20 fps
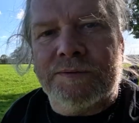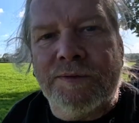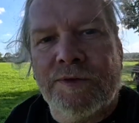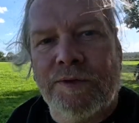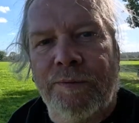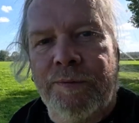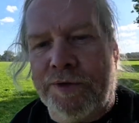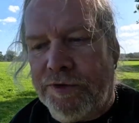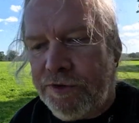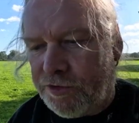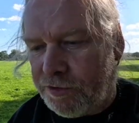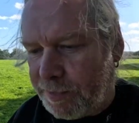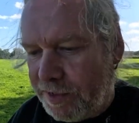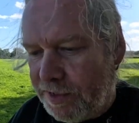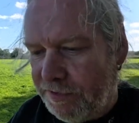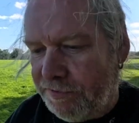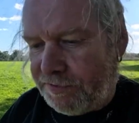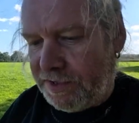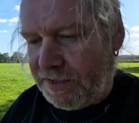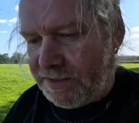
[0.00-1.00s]
Well, the weather's
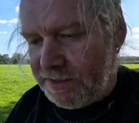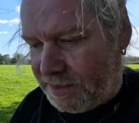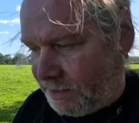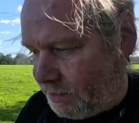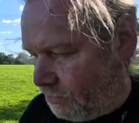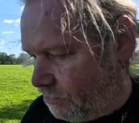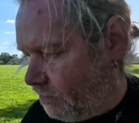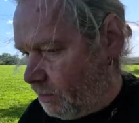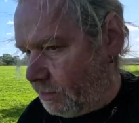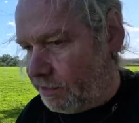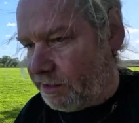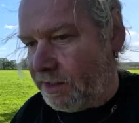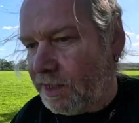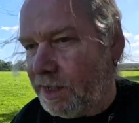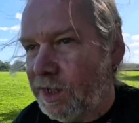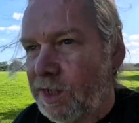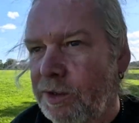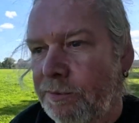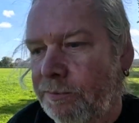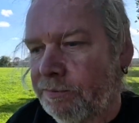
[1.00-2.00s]
been fantastic
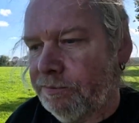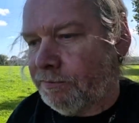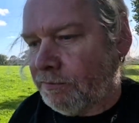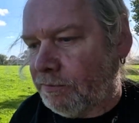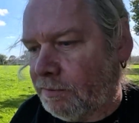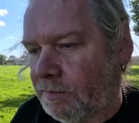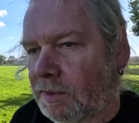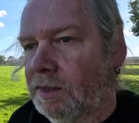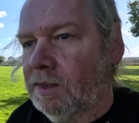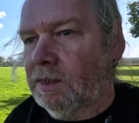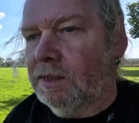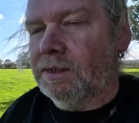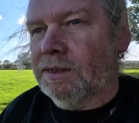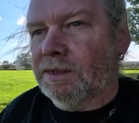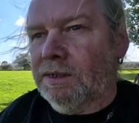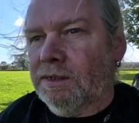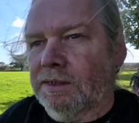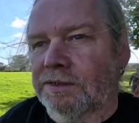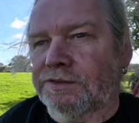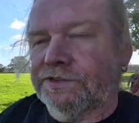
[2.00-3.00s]
today.
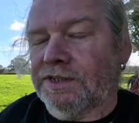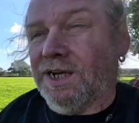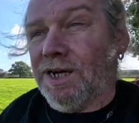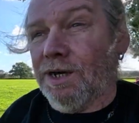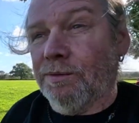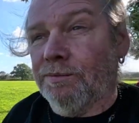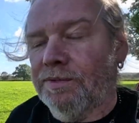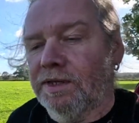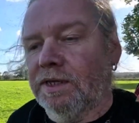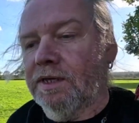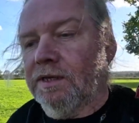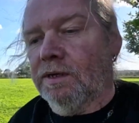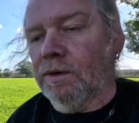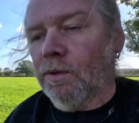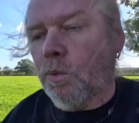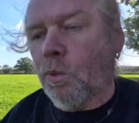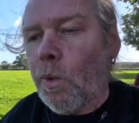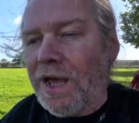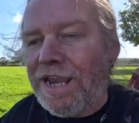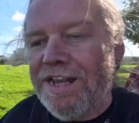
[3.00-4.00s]
So I hope the
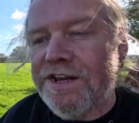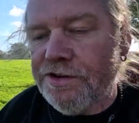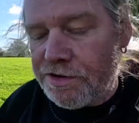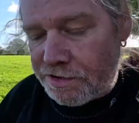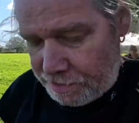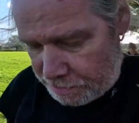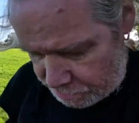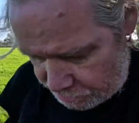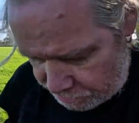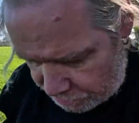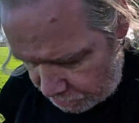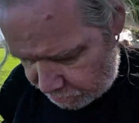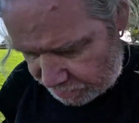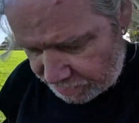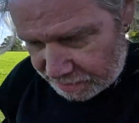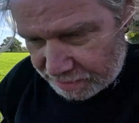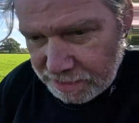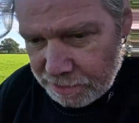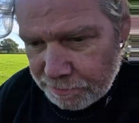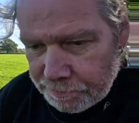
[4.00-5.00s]
wind is
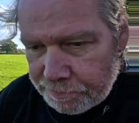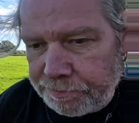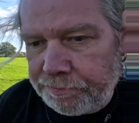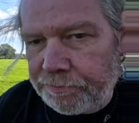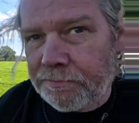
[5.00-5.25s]
okay.